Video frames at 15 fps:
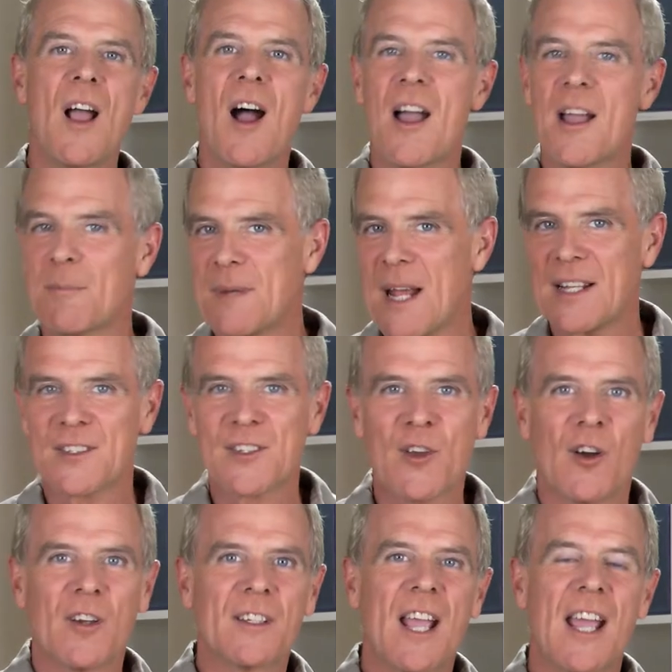Hi, I'm Dan
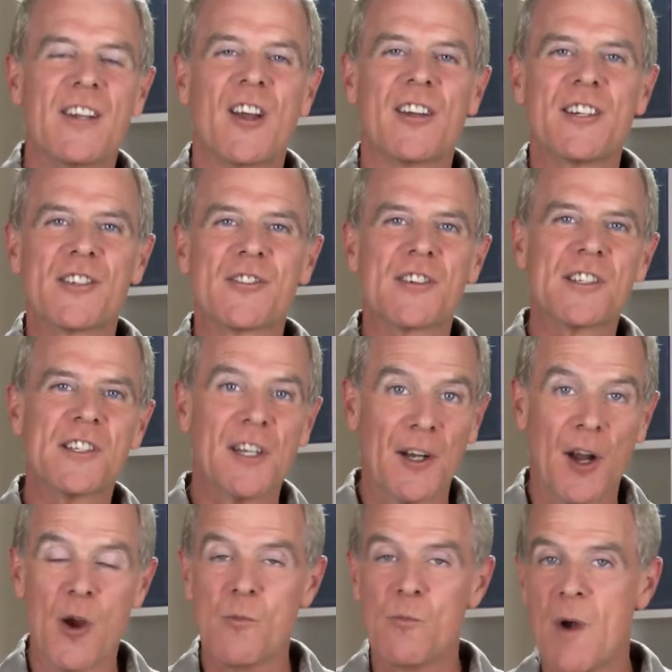Scott, canine nutrition
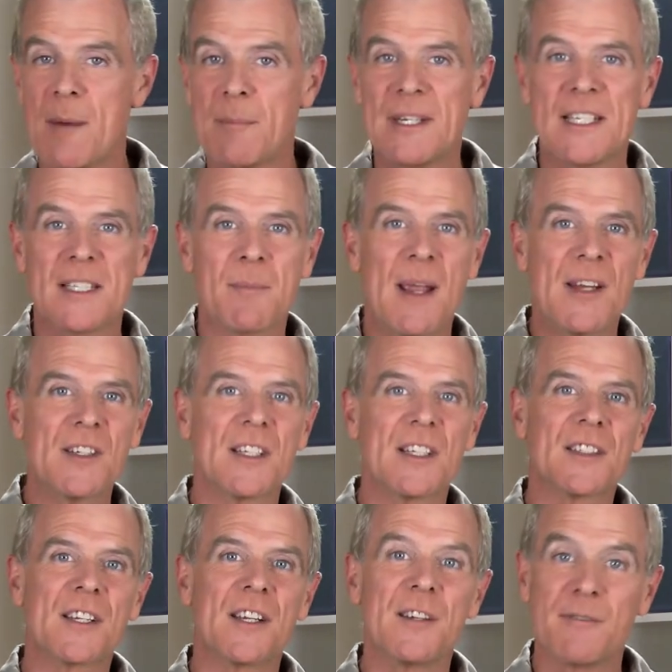and home remedy
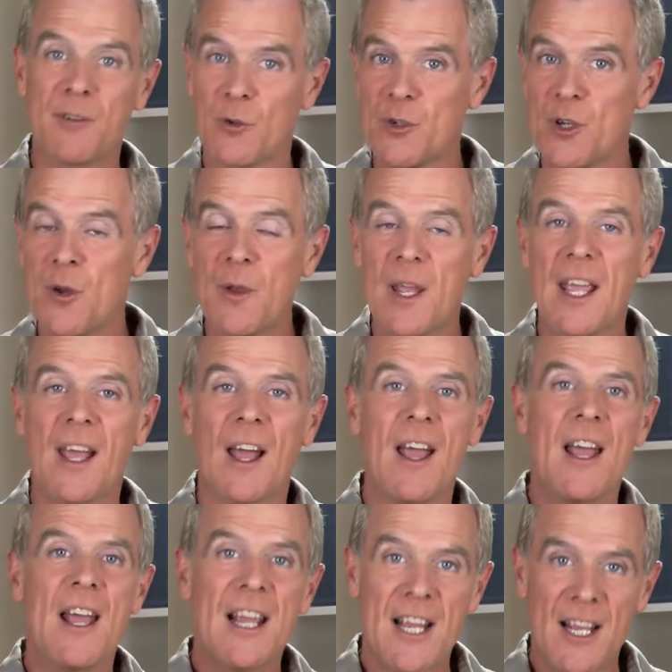specialist. And if you're new here,
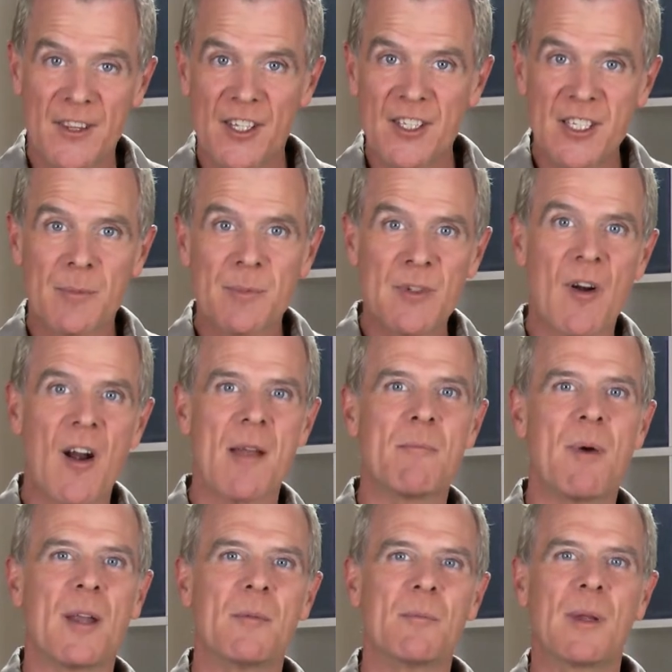hit the subscribe
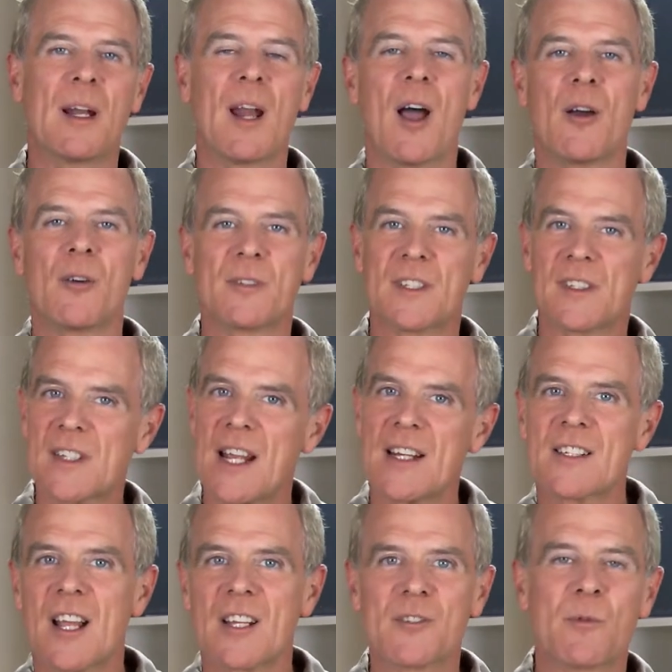button below to stay in
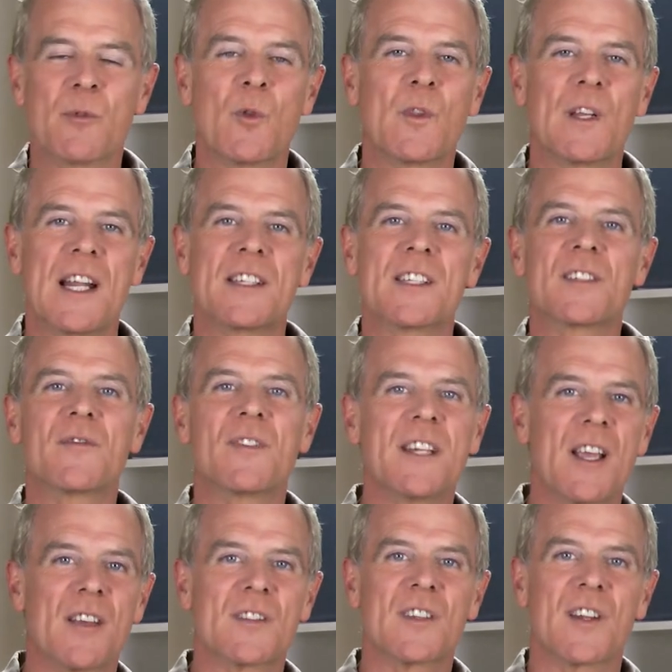touch with all the latest
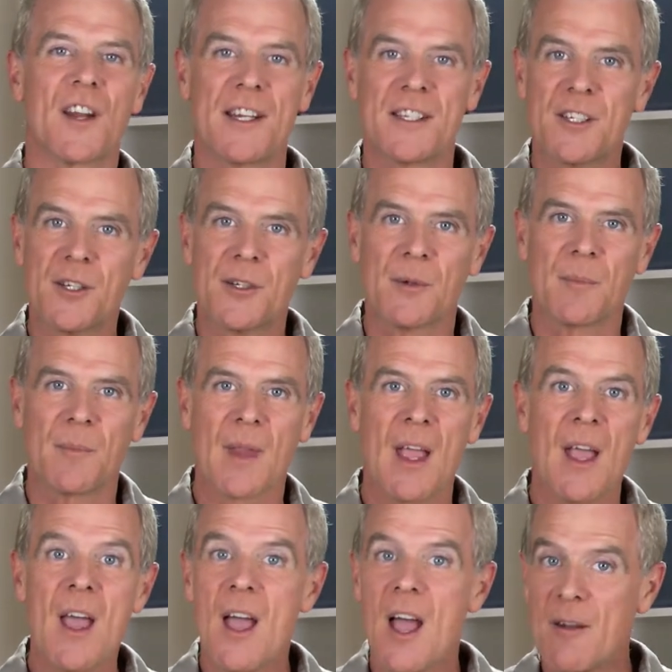videos that I do.
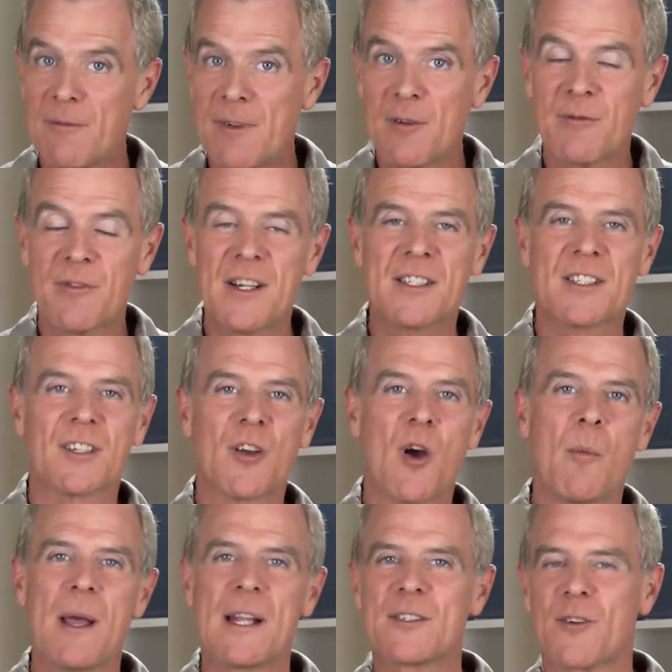And feel free to
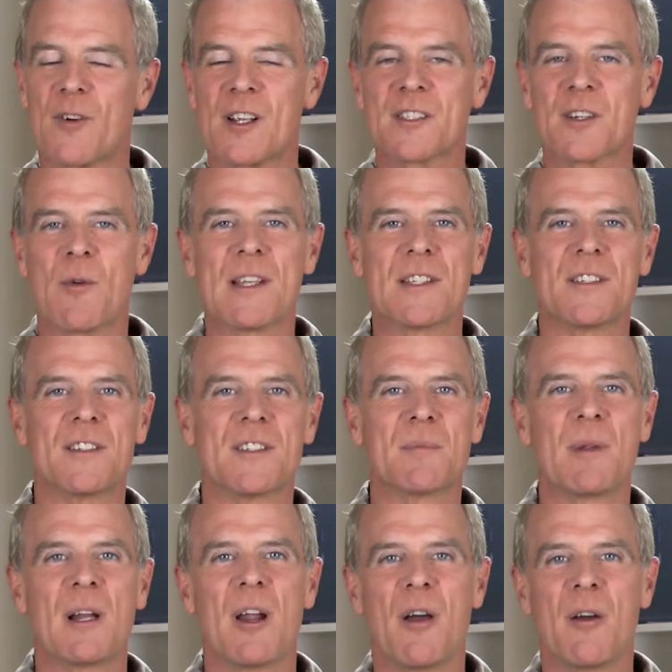comment or ask questions
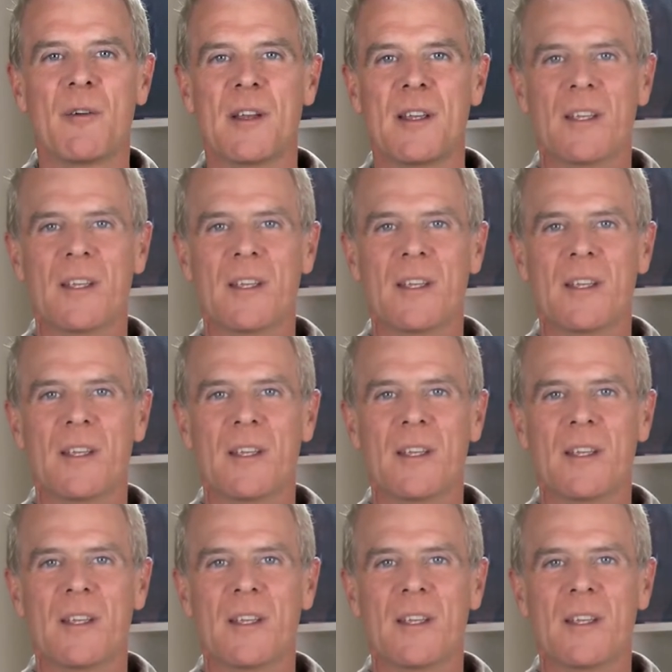below.